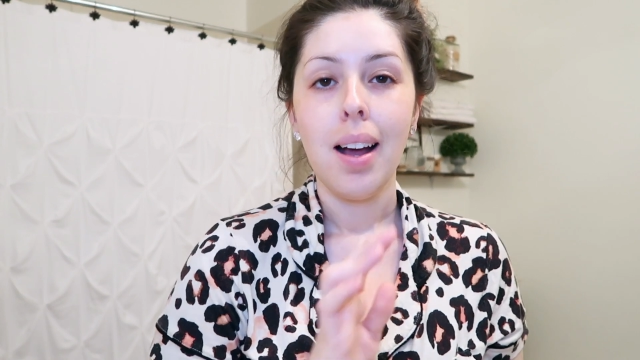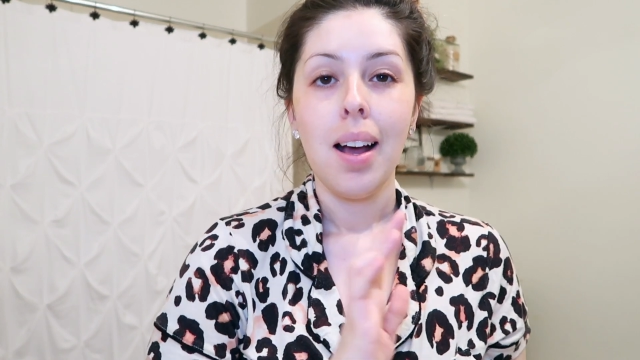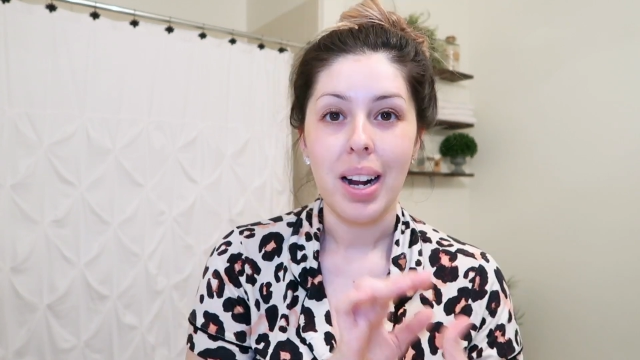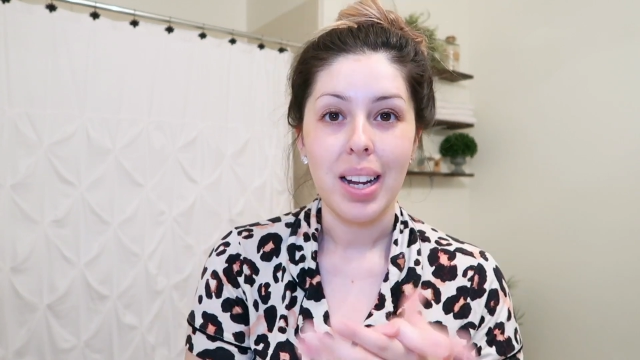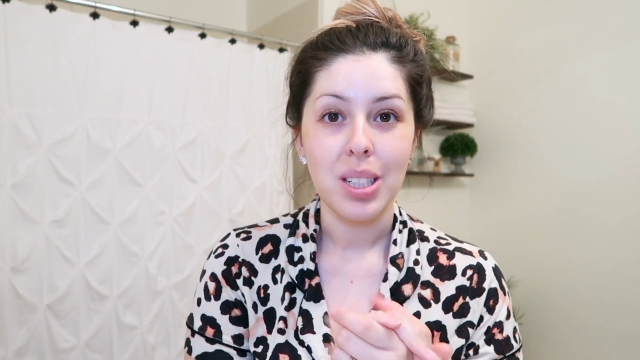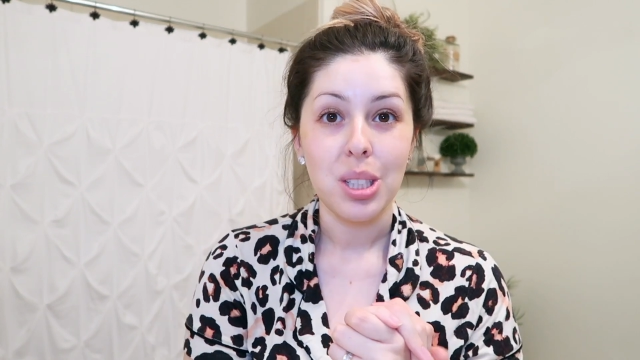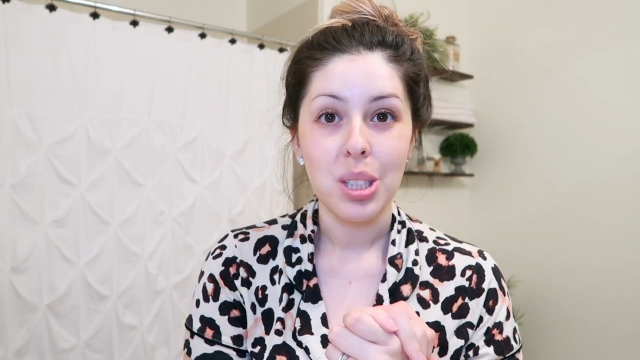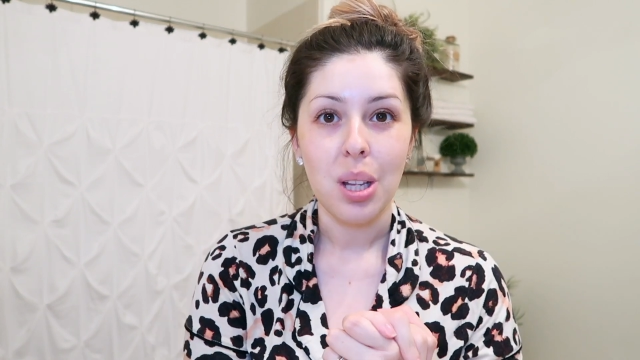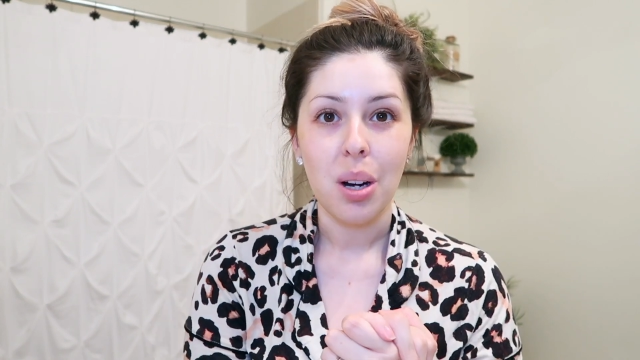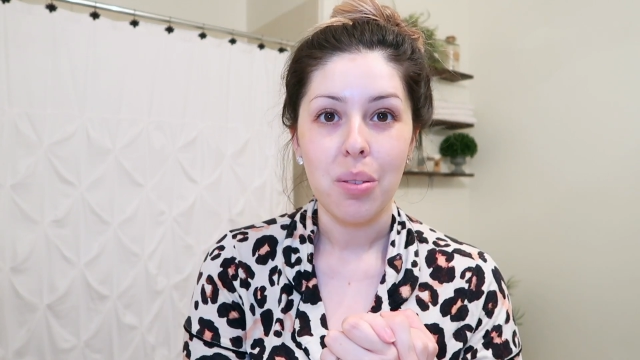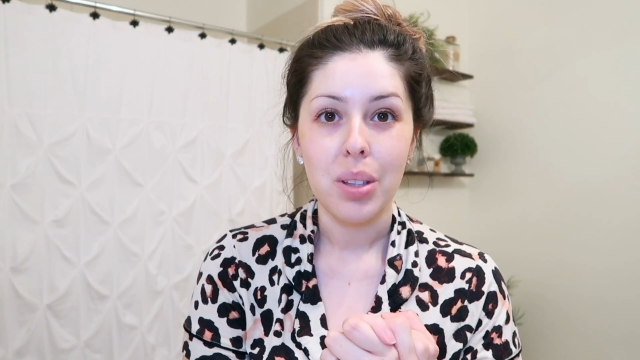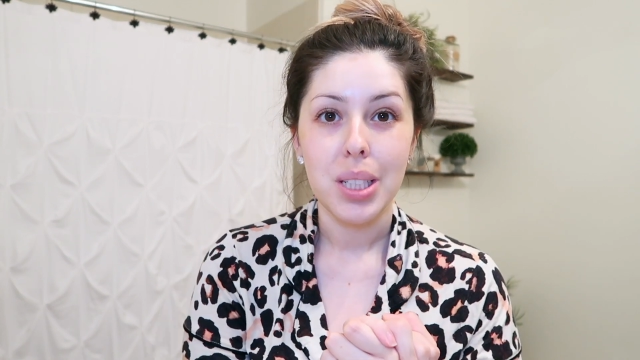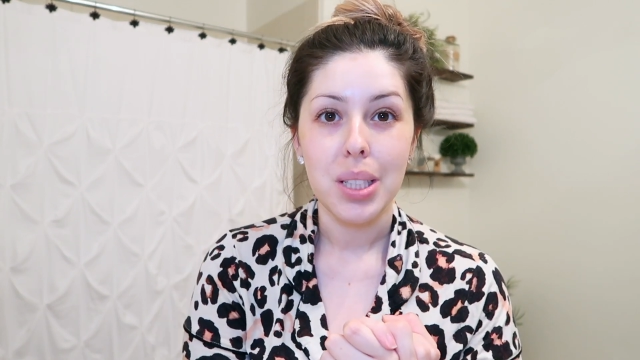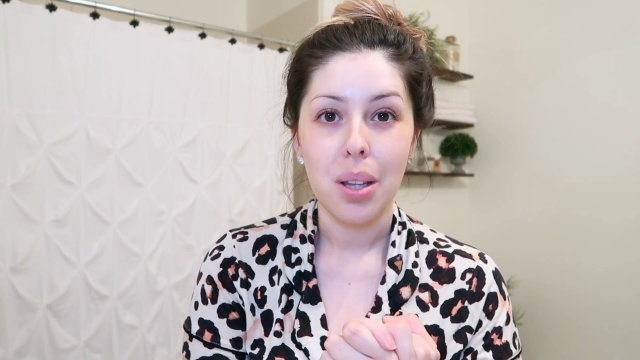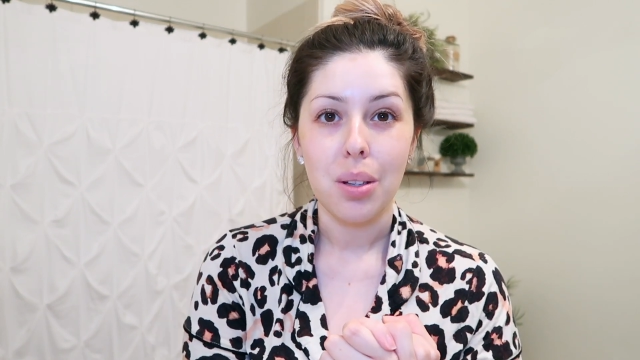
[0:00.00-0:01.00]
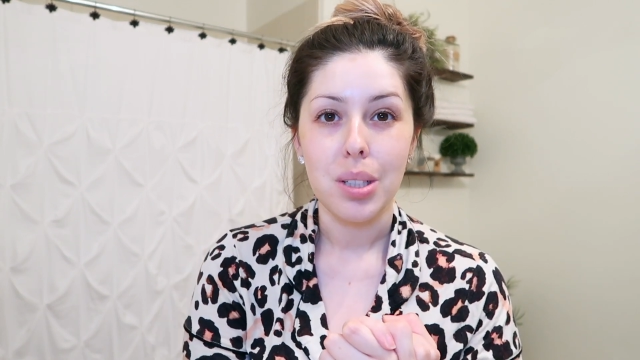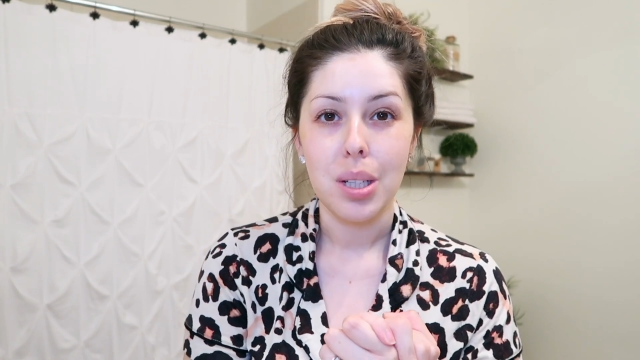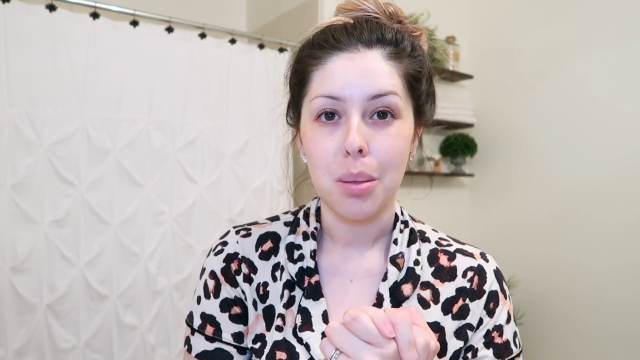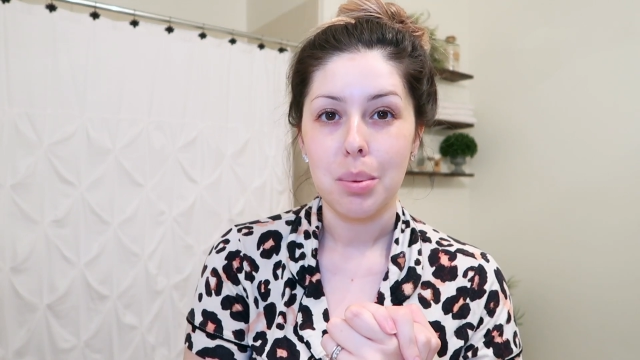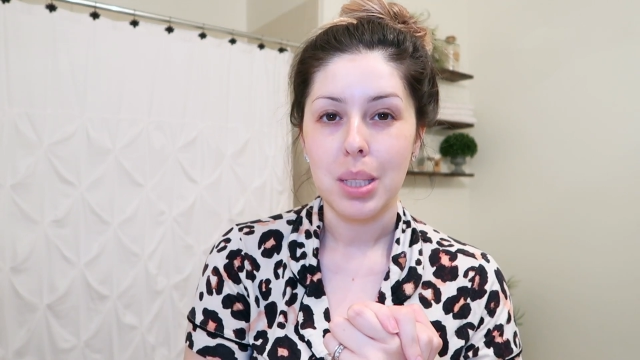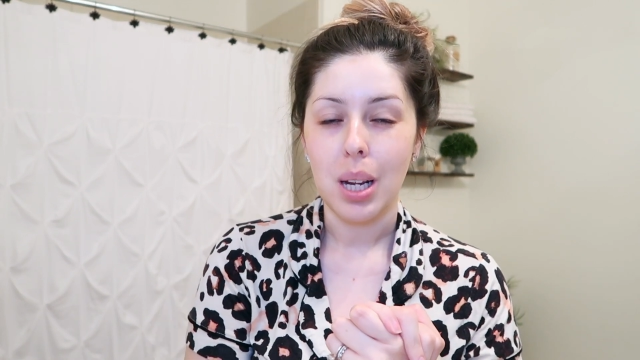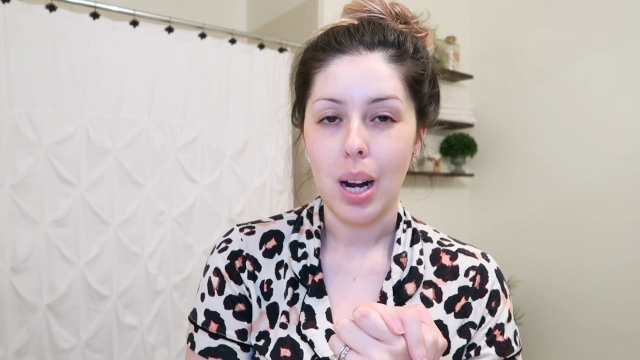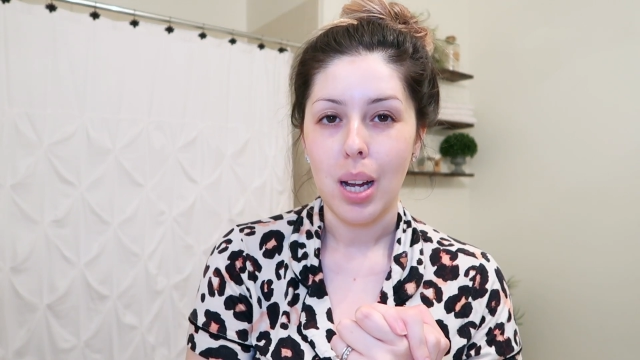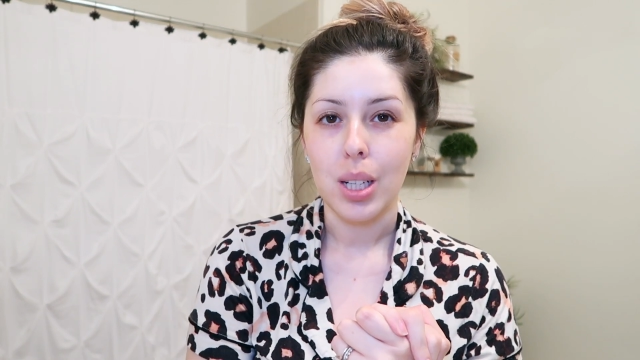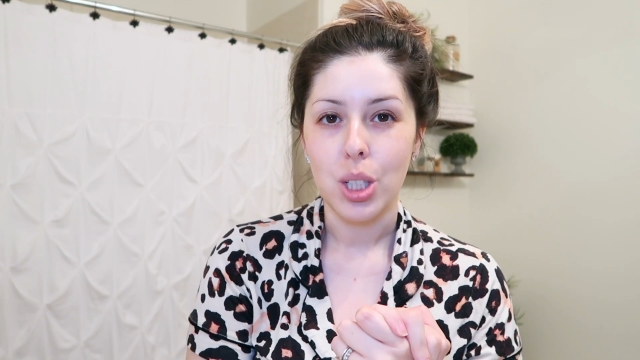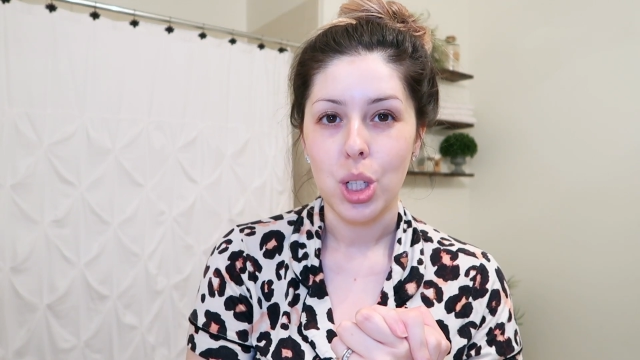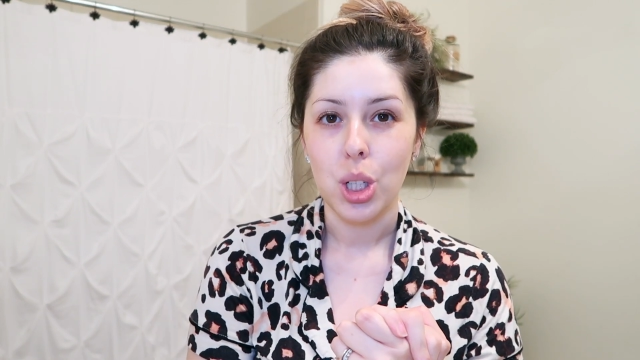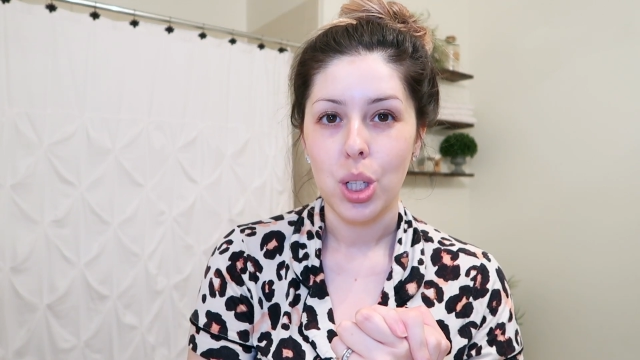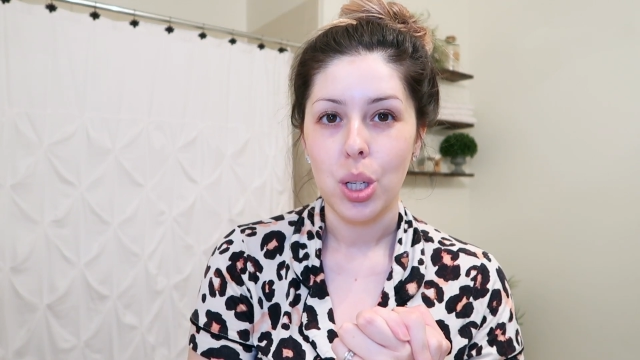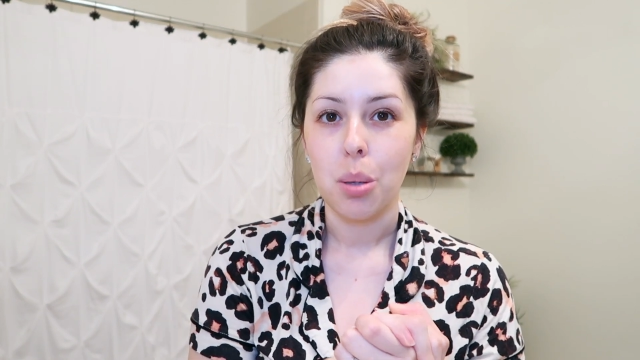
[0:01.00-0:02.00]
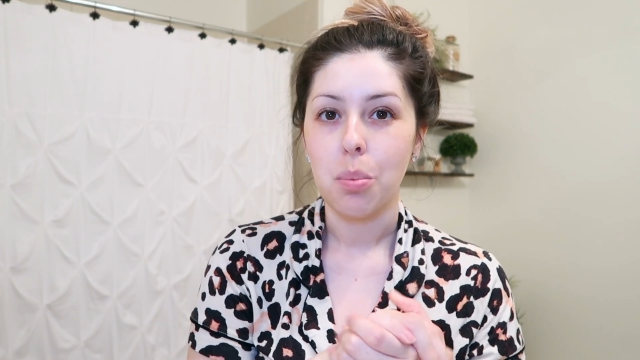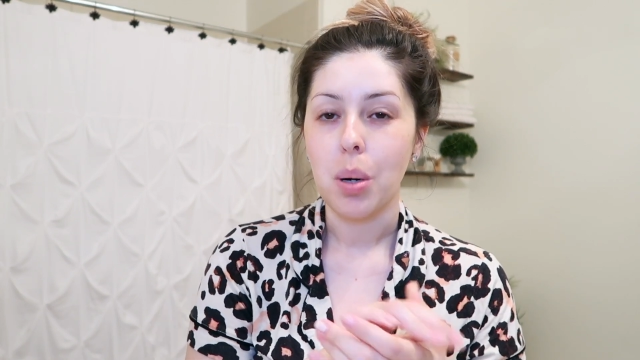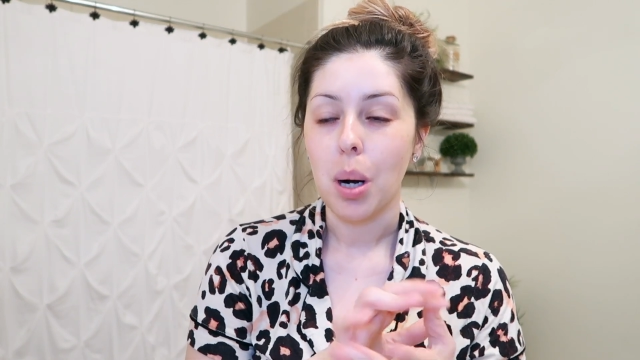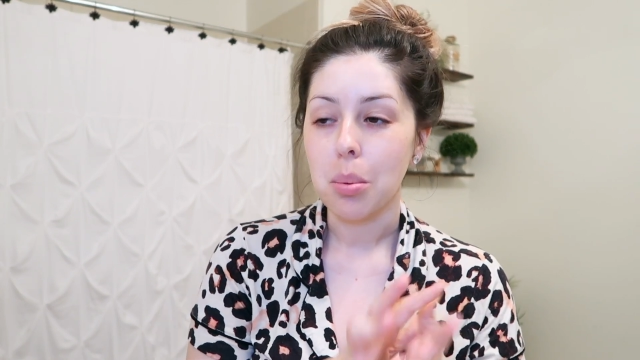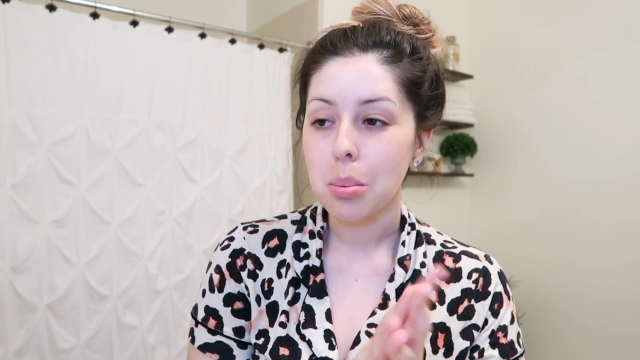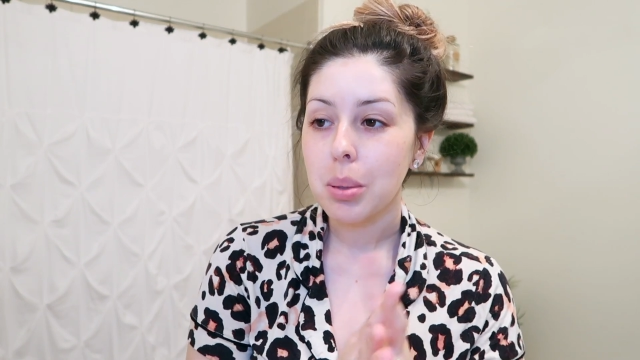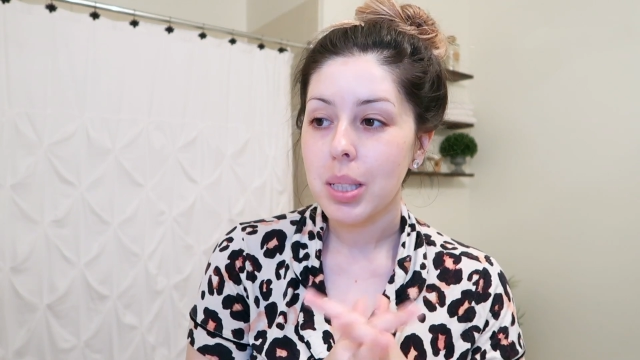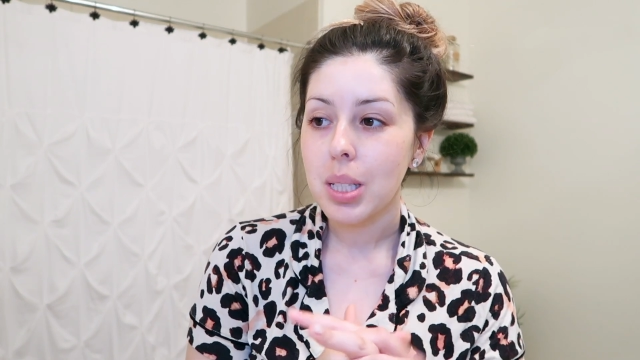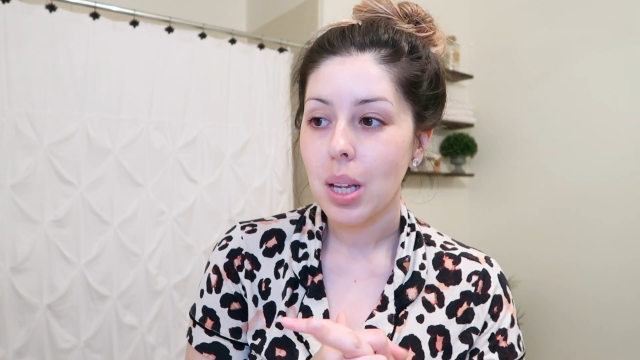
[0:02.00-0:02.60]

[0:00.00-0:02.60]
I just thought of these other tips that I should probably